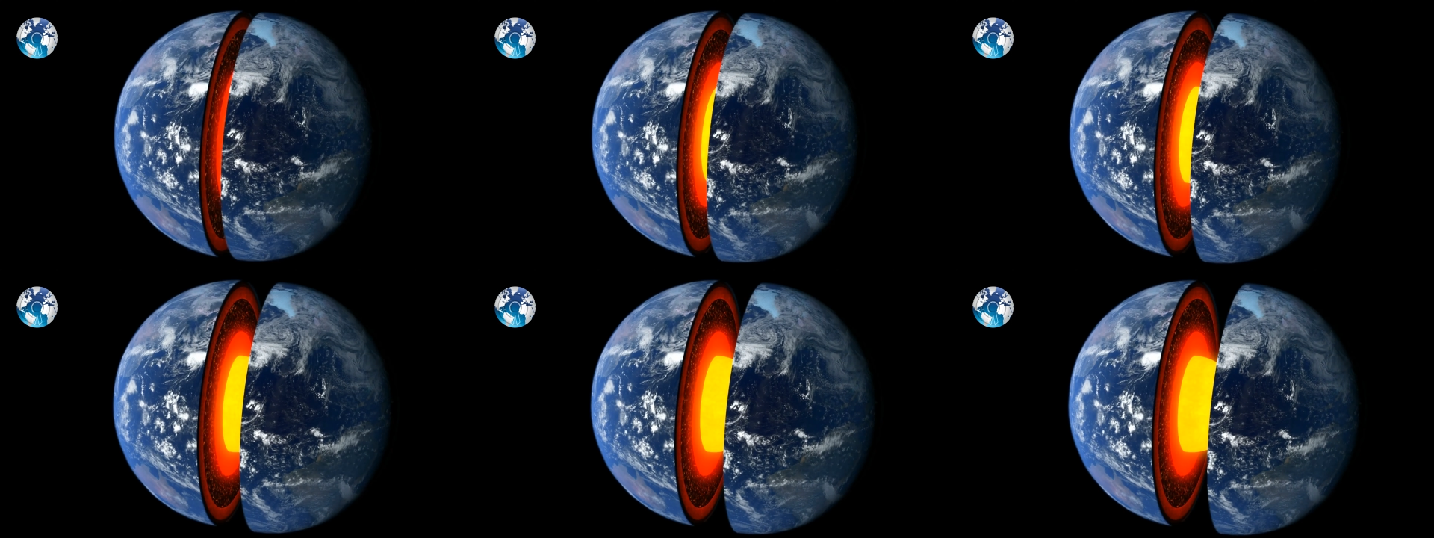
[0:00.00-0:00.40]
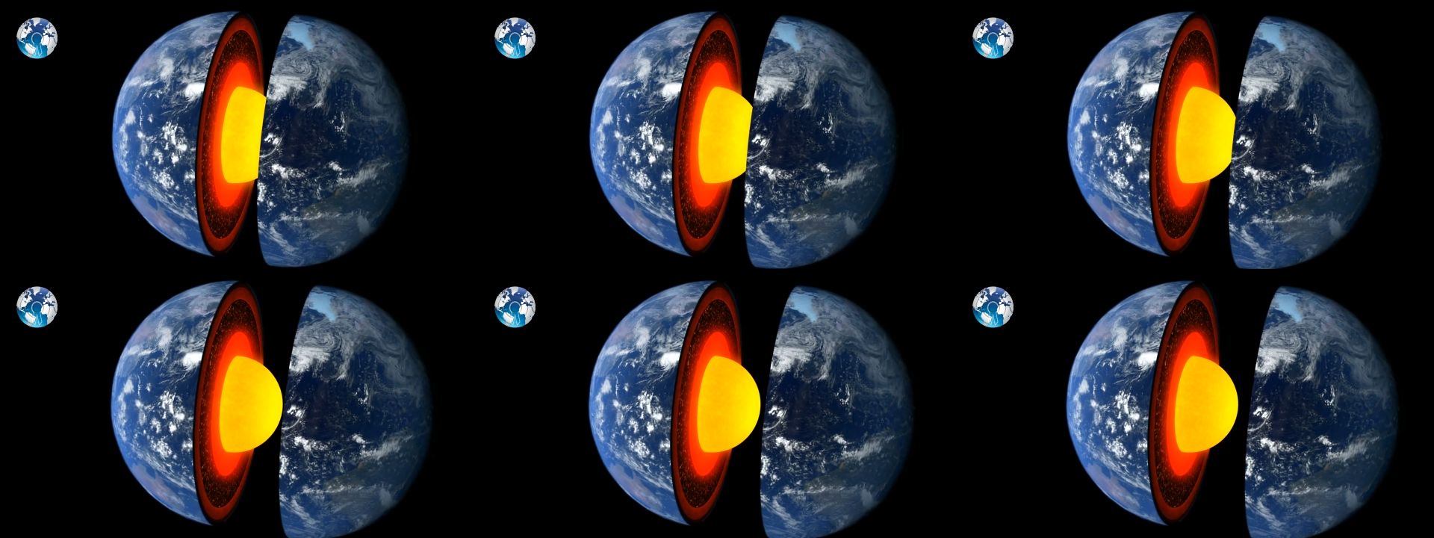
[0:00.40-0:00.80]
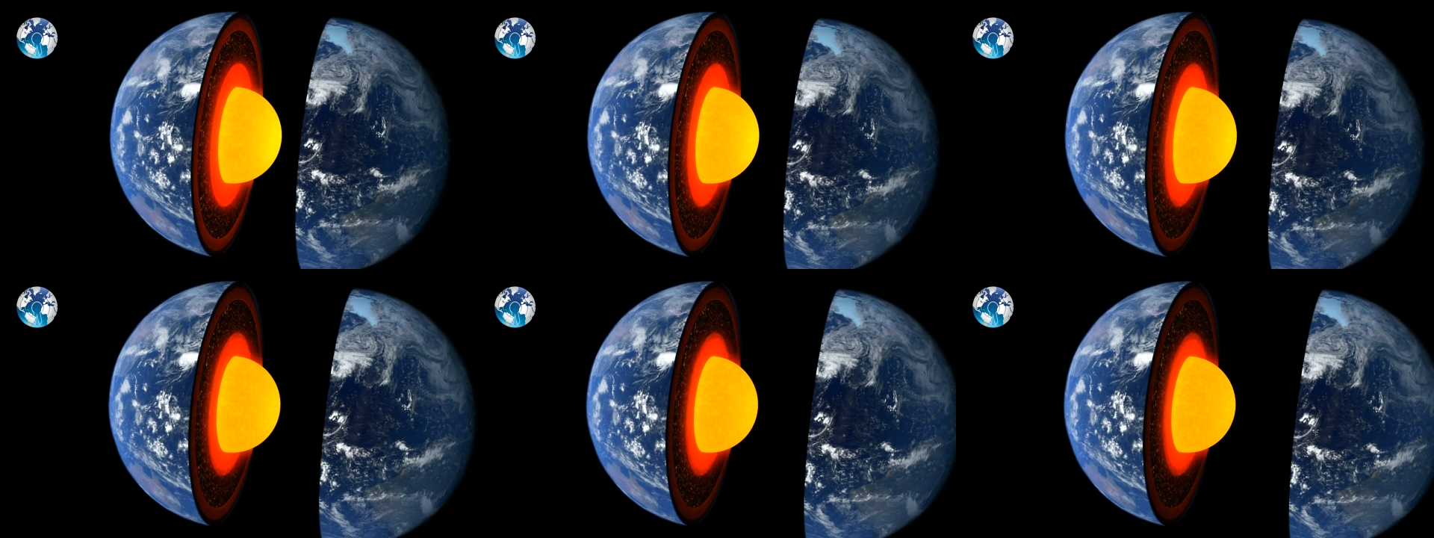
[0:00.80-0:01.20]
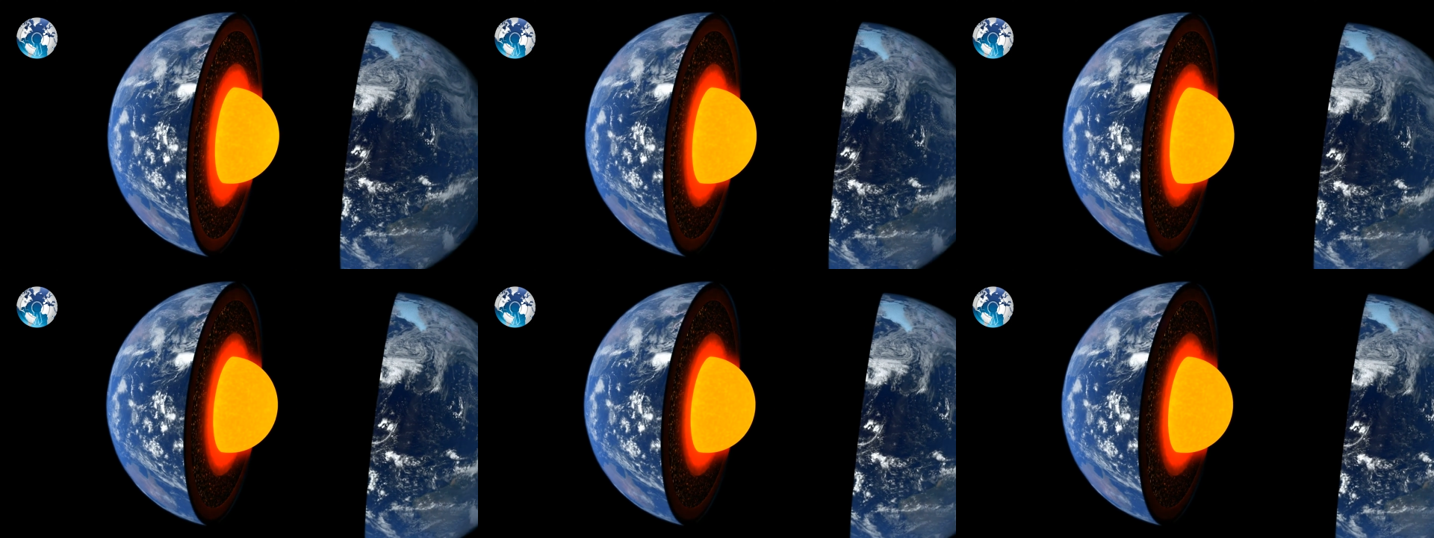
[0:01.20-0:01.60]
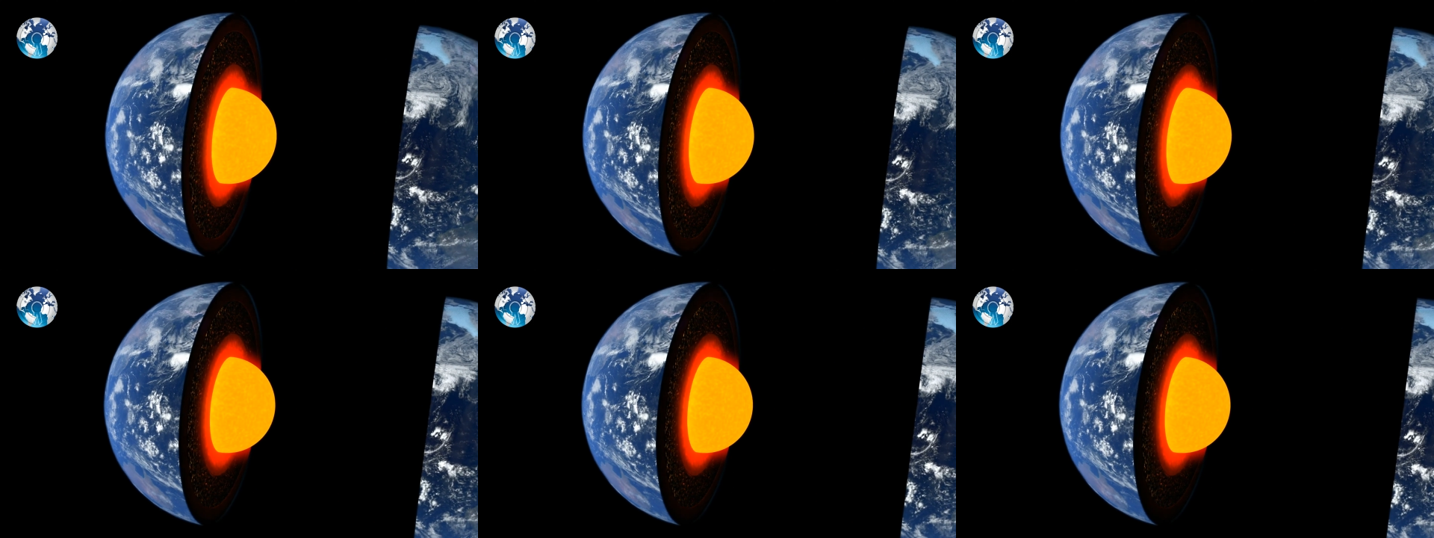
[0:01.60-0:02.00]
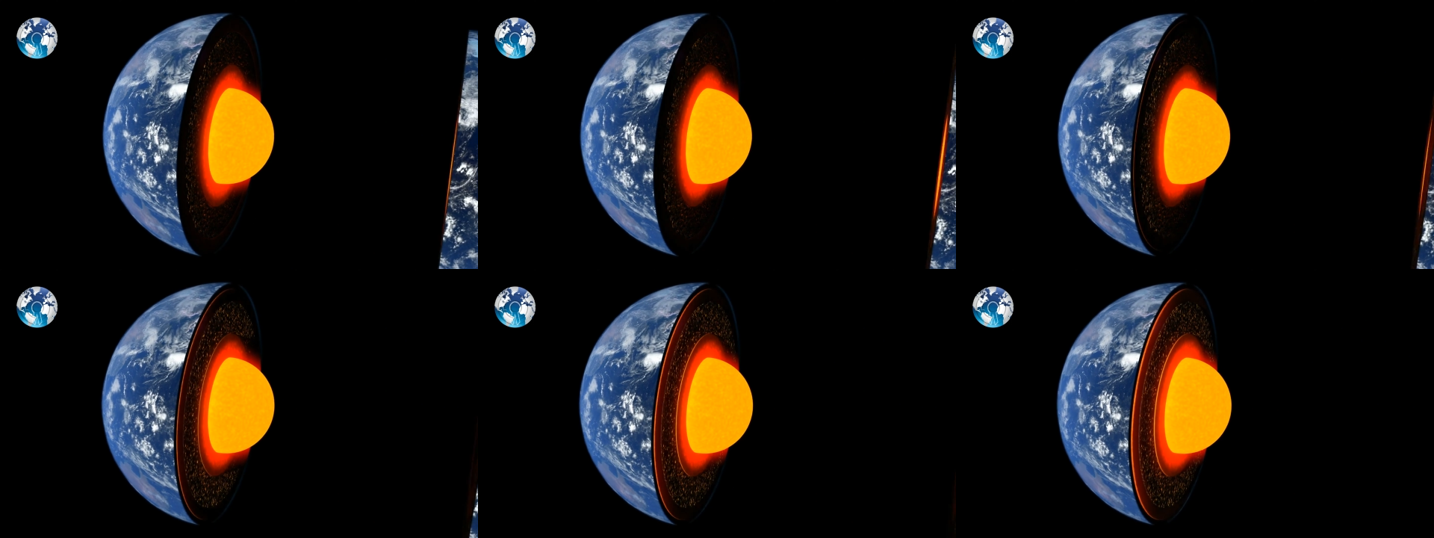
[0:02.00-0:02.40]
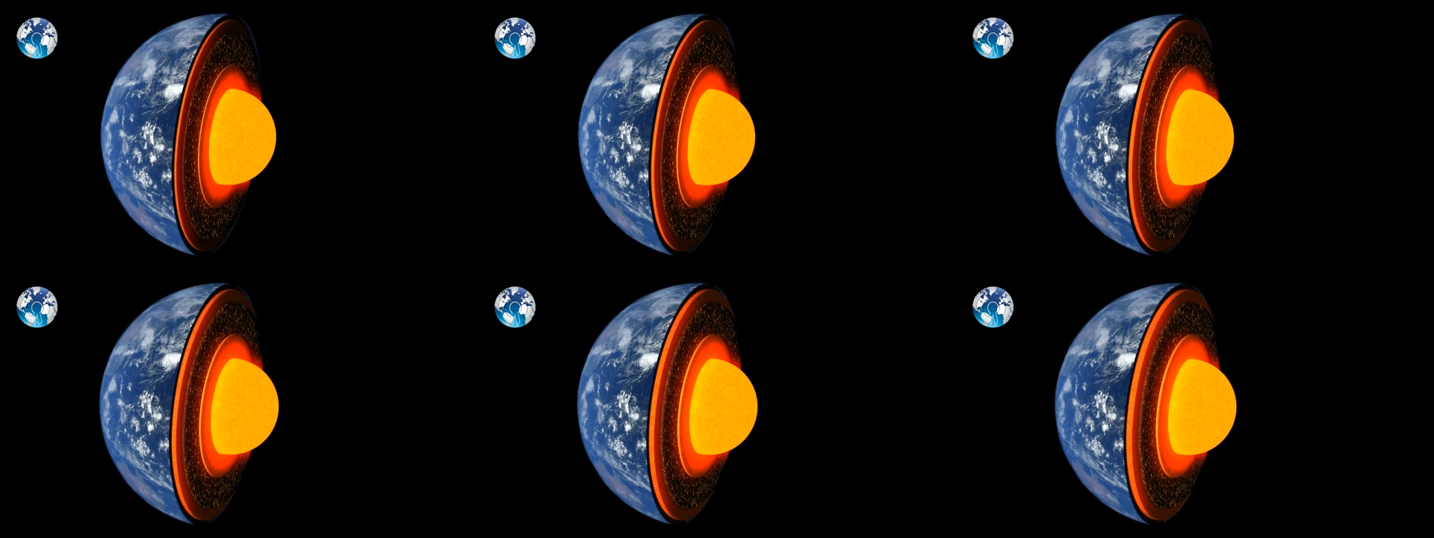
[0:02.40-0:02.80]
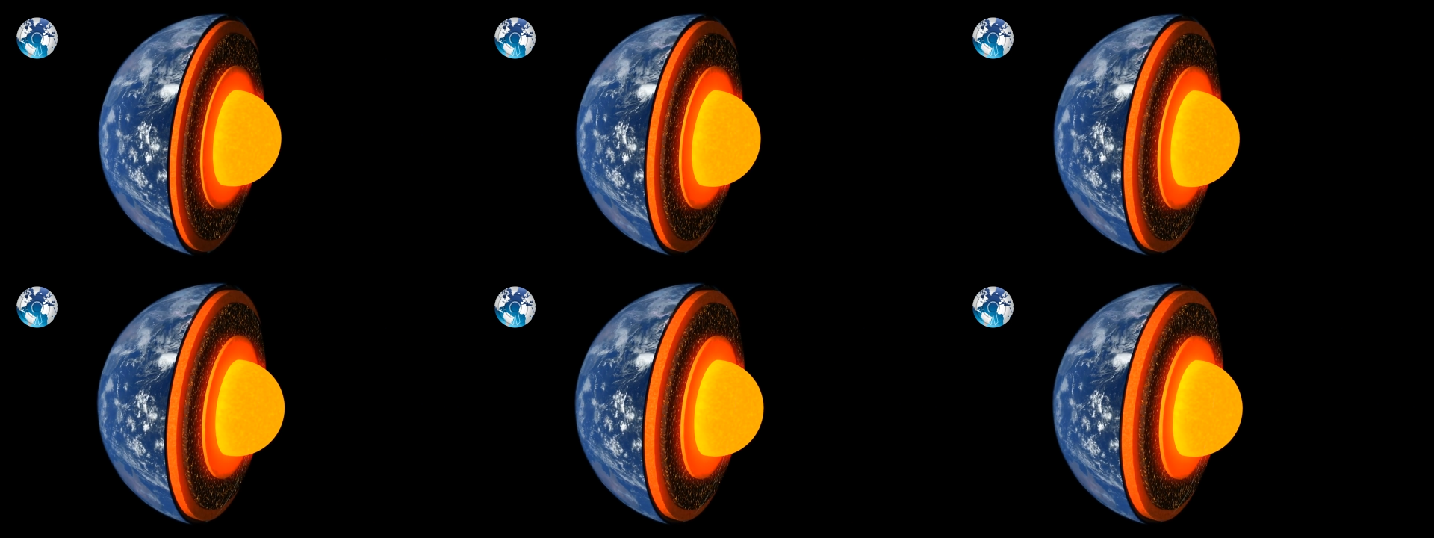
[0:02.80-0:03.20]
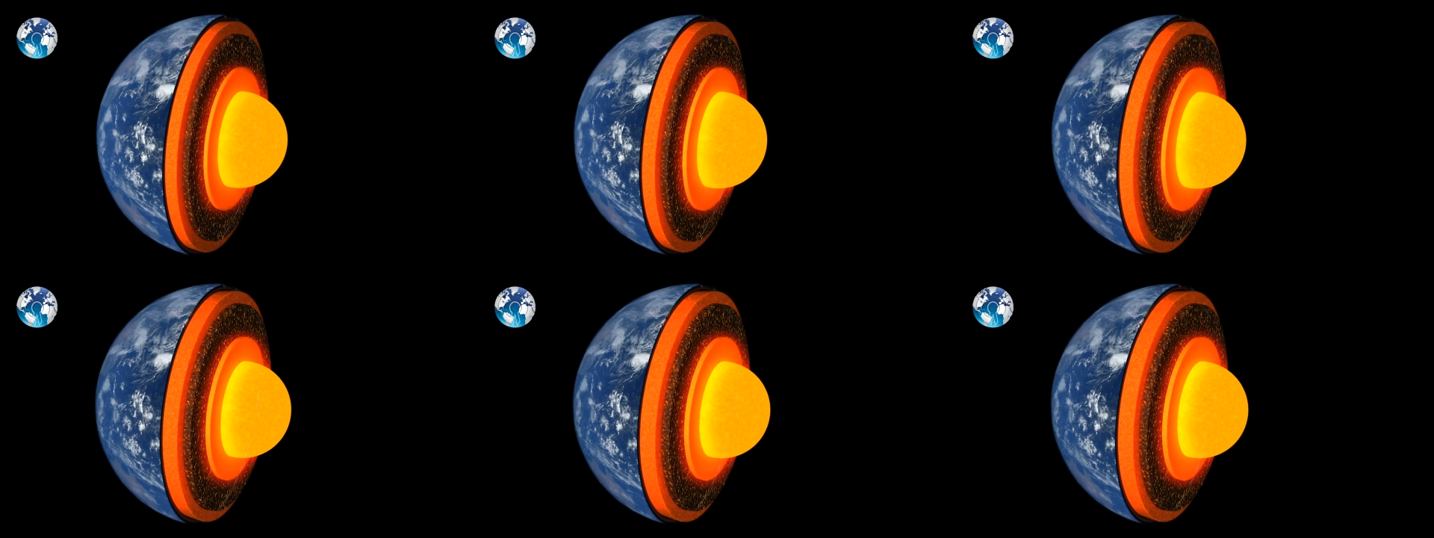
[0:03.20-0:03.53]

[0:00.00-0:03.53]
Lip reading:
Nobody's mouth can be seen.